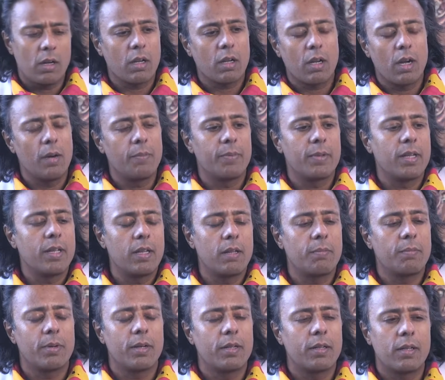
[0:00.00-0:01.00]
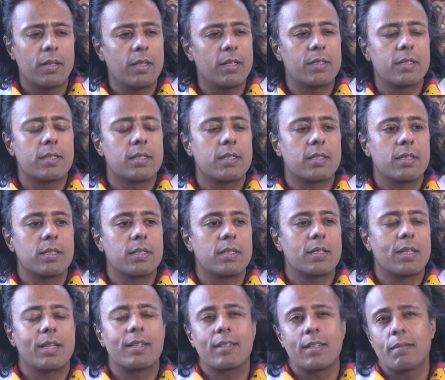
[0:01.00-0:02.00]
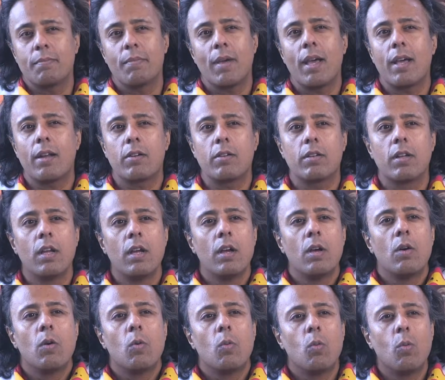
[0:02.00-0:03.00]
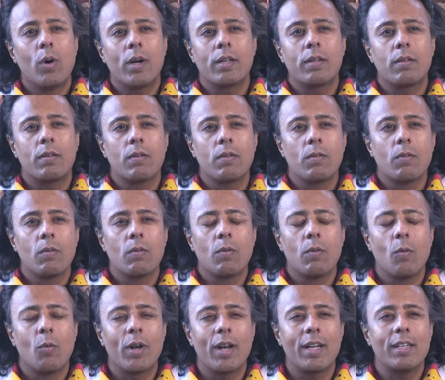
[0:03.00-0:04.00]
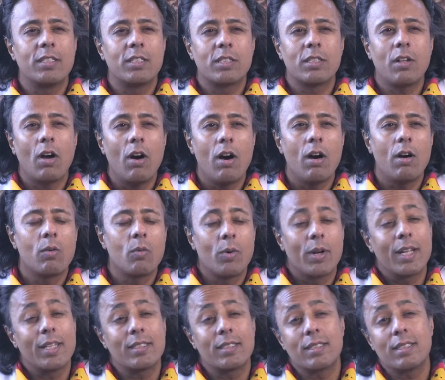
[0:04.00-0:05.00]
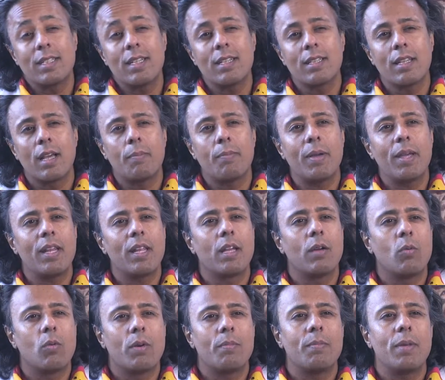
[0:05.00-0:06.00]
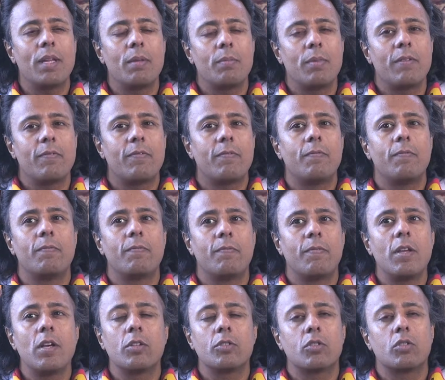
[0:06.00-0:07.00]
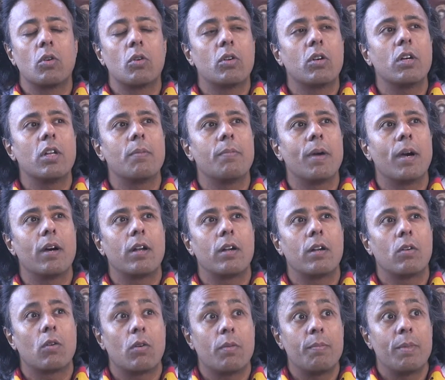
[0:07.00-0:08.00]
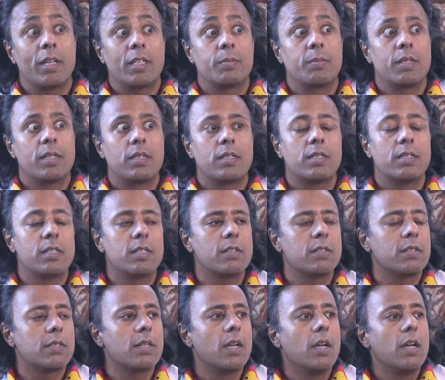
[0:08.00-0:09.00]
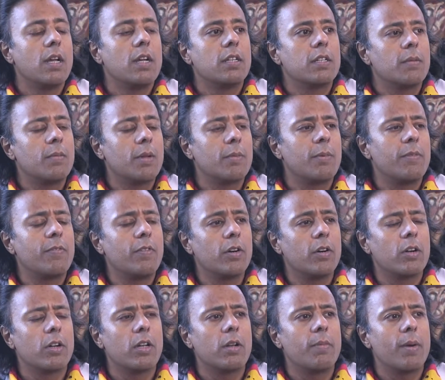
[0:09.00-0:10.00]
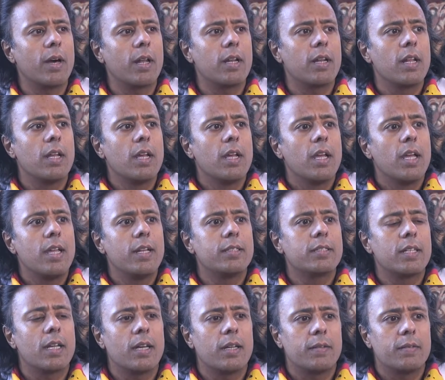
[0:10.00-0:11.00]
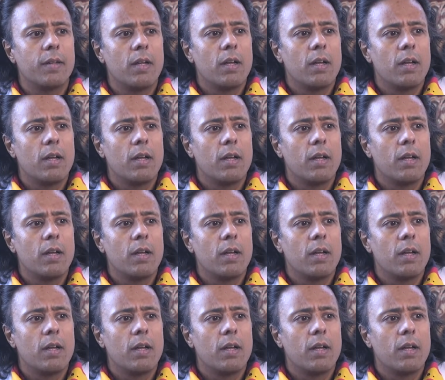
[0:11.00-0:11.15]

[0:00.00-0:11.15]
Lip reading: company, but that didn't matter. What I saw, what I see in that painting, what made me feel so good about it, or continues to make me feel good about it, is that